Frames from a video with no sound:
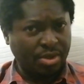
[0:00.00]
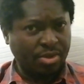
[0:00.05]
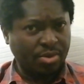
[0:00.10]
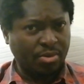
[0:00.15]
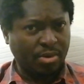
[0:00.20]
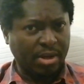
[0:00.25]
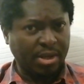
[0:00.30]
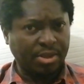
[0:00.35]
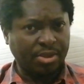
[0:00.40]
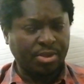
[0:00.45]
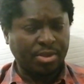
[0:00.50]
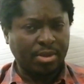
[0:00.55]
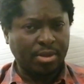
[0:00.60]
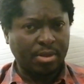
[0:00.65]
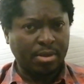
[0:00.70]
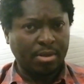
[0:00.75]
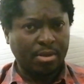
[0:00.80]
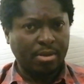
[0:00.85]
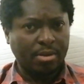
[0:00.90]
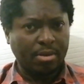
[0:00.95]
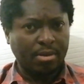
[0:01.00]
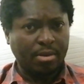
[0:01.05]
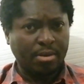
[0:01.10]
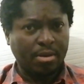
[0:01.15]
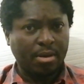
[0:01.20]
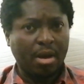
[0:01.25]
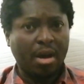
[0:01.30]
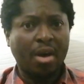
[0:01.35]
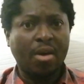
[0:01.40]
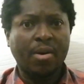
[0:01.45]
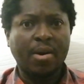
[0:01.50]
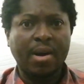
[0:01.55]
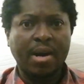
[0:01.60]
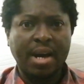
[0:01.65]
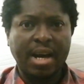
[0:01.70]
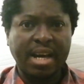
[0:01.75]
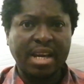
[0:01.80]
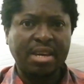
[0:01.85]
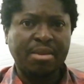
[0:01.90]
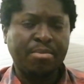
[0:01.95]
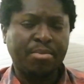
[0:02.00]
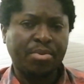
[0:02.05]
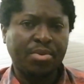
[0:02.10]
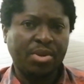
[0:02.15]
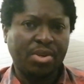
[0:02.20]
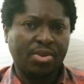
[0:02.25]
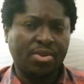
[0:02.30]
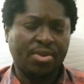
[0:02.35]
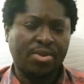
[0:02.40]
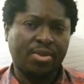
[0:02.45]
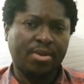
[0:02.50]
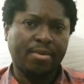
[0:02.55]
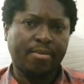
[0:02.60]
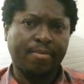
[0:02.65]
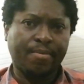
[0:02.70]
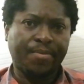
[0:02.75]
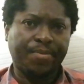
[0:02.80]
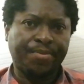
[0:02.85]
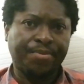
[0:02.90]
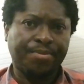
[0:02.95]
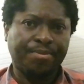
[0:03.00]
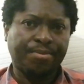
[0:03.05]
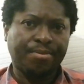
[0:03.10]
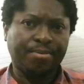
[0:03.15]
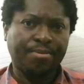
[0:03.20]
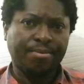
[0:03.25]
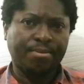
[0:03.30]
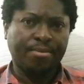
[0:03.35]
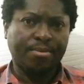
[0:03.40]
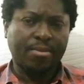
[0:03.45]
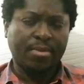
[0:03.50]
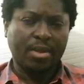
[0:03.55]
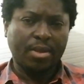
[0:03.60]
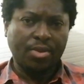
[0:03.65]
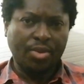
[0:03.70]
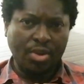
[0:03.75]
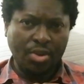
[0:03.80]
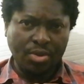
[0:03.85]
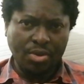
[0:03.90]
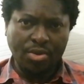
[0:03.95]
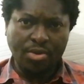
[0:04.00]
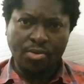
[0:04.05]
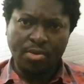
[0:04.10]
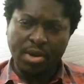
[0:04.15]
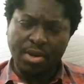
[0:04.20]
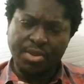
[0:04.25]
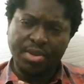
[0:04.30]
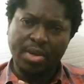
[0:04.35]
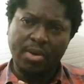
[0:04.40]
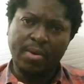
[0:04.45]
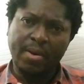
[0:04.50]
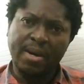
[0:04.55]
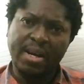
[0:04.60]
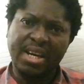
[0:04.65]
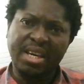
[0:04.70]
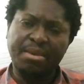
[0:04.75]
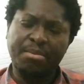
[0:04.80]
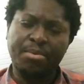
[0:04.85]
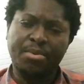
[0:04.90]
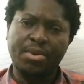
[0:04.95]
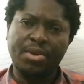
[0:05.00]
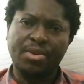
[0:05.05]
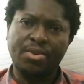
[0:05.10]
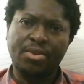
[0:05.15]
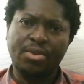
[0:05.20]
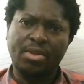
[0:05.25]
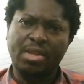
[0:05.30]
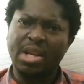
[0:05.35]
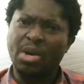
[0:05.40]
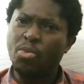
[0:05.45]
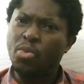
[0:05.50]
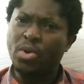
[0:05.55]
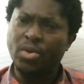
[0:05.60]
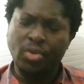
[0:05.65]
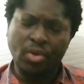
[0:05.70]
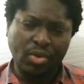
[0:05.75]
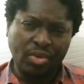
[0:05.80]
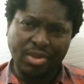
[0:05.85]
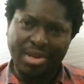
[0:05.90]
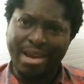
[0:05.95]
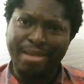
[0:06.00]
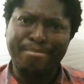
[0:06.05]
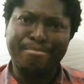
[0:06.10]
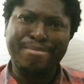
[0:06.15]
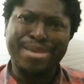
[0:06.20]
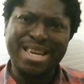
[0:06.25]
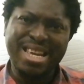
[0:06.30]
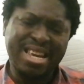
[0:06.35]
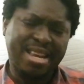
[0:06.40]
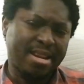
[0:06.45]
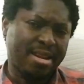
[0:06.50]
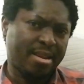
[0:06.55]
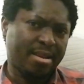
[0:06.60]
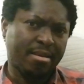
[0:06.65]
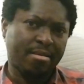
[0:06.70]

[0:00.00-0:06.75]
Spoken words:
Christ, our high priest. Jesus Christ, our high priest. Now, what does that mean?